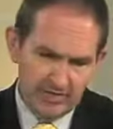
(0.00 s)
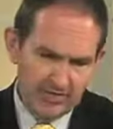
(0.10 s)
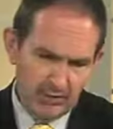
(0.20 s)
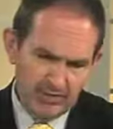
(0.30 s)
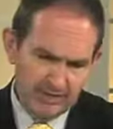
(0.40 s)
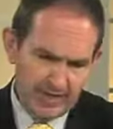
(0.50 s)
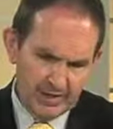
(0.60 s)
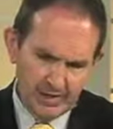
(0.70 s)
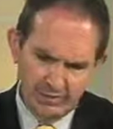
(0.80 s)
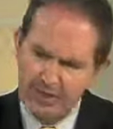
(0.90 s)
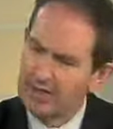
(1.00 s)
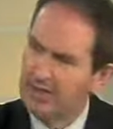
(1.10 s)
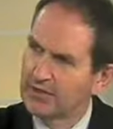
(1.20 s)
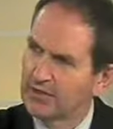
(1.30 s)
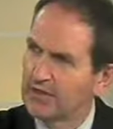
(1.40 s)
very flat. I think it was down
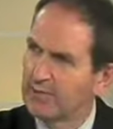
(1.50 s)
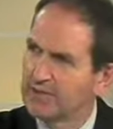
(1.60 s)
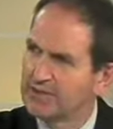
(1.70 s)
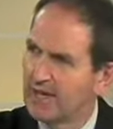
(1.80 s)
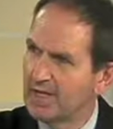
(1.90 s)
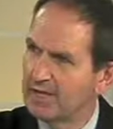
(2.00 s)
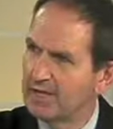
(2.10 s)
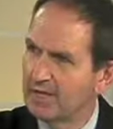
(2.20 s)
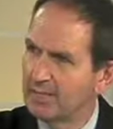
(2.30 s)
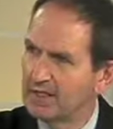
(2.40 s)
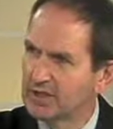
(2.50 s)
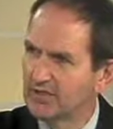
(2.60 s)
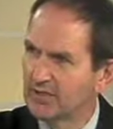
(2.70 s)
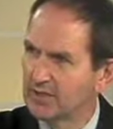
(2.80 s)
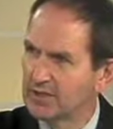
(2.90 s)
about 3%. The biggest
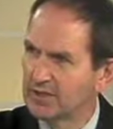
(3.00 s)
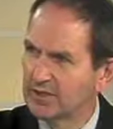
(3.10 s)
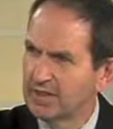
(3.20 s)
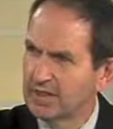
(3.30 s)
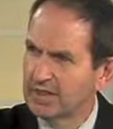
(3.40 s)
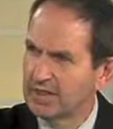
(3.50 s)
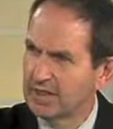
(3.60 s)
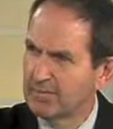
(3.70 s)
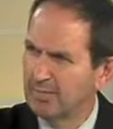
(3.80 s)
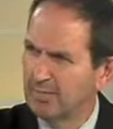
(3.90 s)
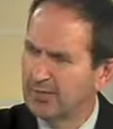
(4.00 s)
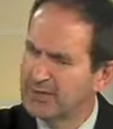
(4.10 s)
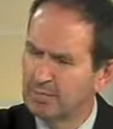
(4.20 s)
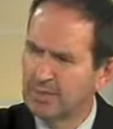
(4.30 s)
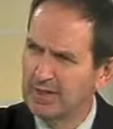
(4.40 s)
falls, I think, in
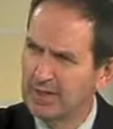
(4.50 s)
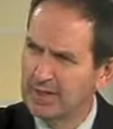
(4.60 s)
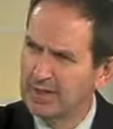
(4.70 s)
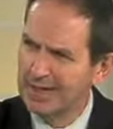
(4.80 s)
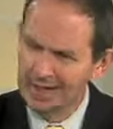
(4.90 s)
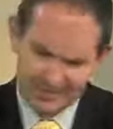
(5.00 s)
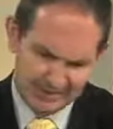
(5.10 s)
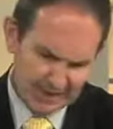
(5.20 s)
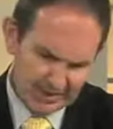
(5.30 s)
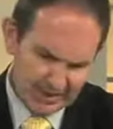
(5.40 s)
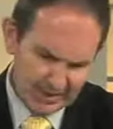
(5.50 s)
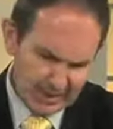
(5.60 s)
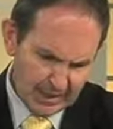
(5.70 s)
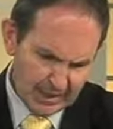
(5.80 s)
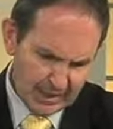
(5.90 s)
Brisbane and Sydney,
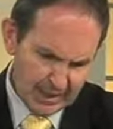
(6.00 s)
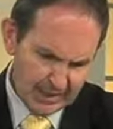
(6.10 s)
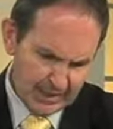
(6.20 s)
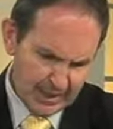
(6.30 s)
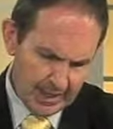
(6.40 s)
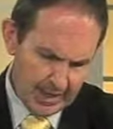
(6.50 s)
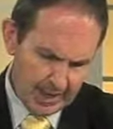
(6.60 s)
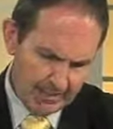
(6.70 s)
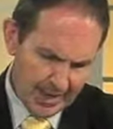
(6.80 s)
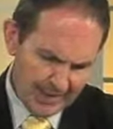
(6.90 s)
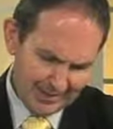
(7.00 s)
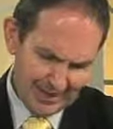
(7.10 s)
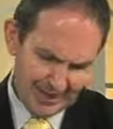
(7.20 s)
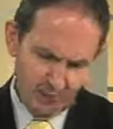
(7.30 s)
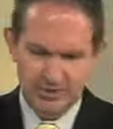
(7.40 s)
and
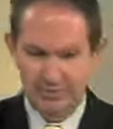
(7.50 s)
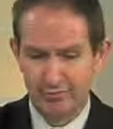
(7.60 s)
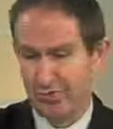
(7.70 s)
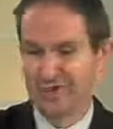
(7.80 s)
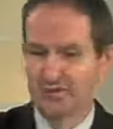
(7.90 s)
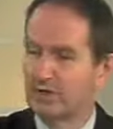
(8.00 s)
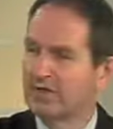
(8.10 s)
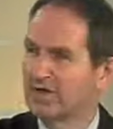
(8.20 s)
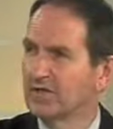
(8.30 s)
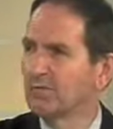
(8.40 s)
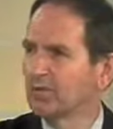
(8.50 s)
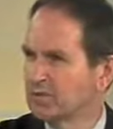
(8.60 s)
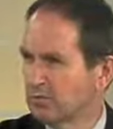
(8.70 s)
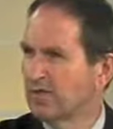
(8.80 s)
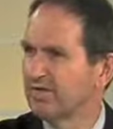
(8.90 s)
Adelaide was a bright spot, if you like, but it was
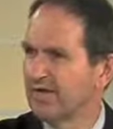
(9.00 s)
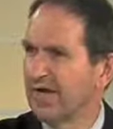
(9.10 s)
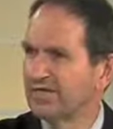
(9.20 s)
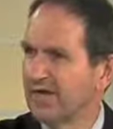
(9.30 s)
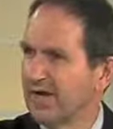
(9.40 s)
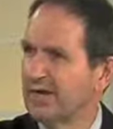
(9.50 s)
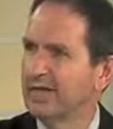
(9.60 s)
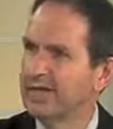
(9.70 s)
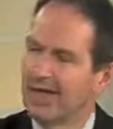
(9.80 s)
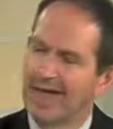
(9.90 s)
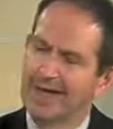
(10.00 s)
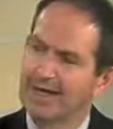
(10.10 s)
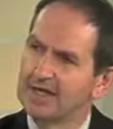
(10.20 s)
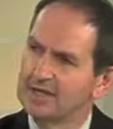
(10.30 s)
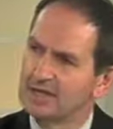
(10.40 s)
pretty flat there, and
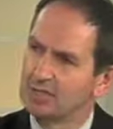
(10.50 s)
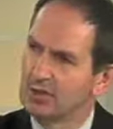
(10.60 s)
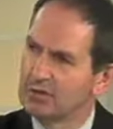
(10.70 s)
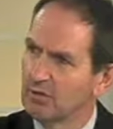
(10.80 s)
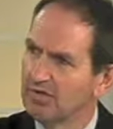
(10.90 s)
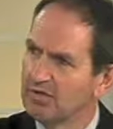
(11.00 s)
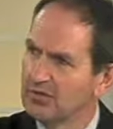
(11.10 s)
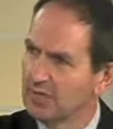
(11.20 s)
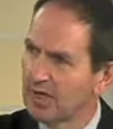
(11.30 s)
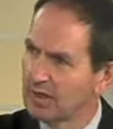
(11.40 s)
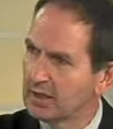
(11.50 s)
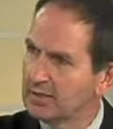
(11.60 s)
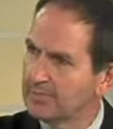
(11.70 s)
Adelaide's the smallest revenue market.